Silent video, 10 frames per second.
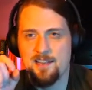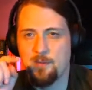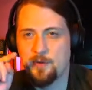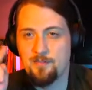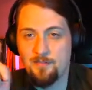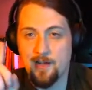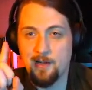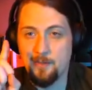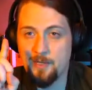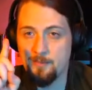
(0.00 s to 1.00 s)
that we
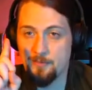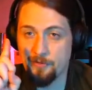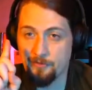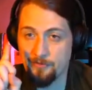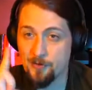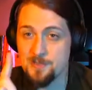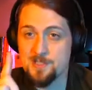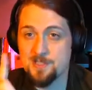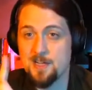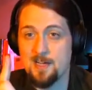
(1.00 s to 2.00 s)
follow him the
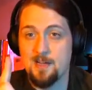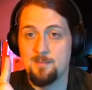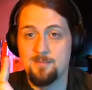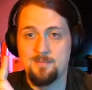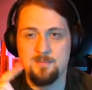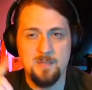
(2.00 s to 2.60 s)
first time,